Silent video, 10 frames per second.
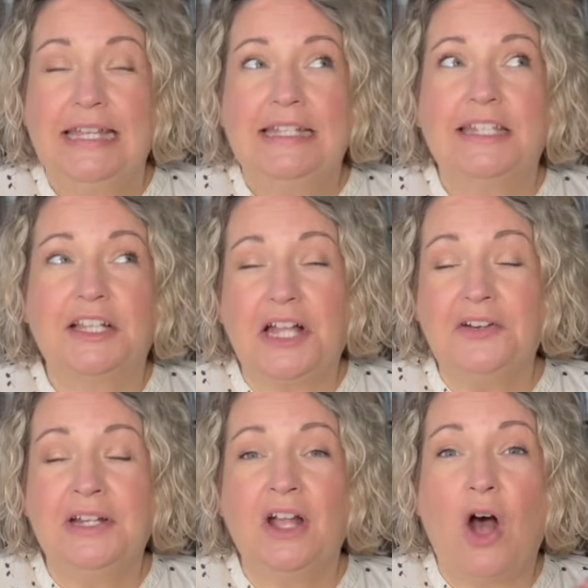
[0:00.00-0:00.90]

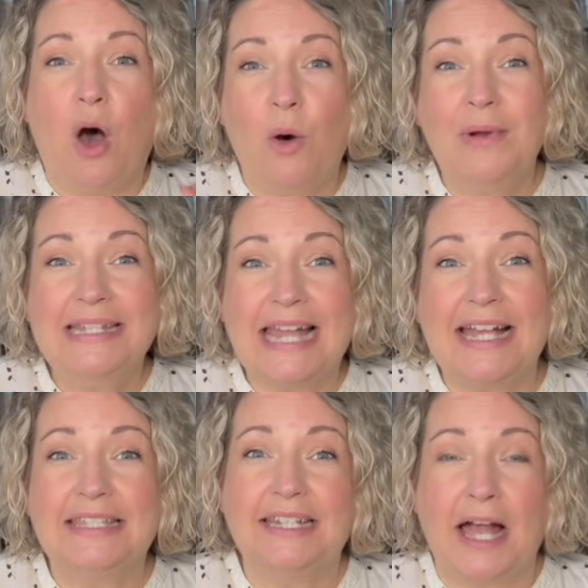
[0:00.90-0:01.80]
Decluttering always
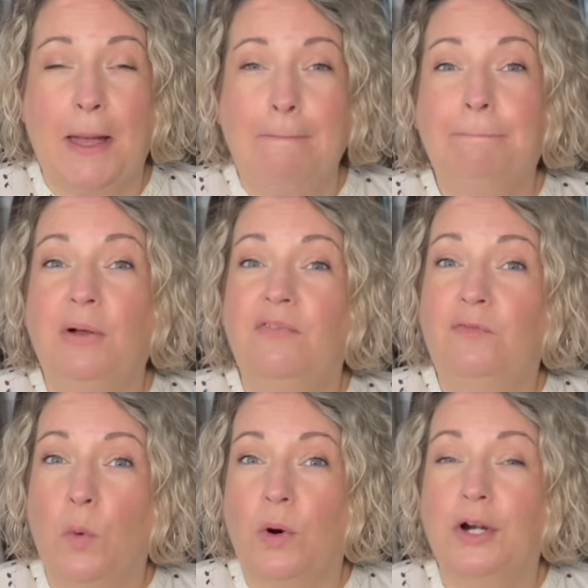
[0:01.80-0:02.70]
has to come
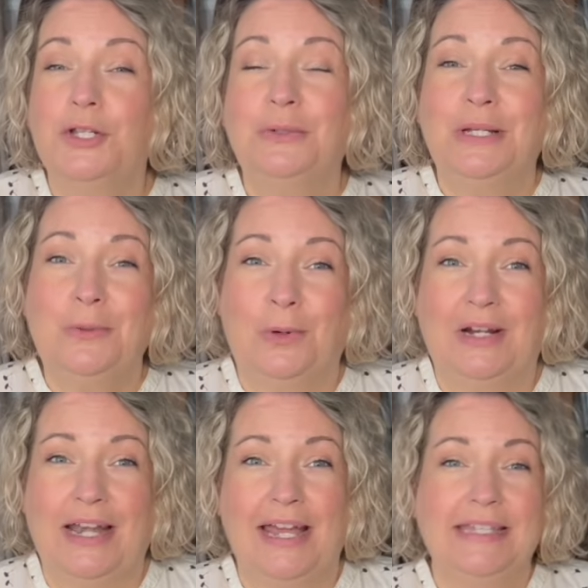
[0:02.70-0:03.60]
before you can
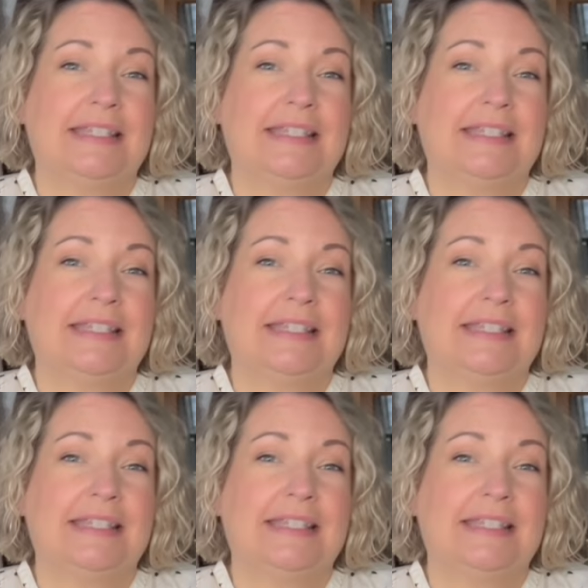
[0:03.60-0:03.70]
organize.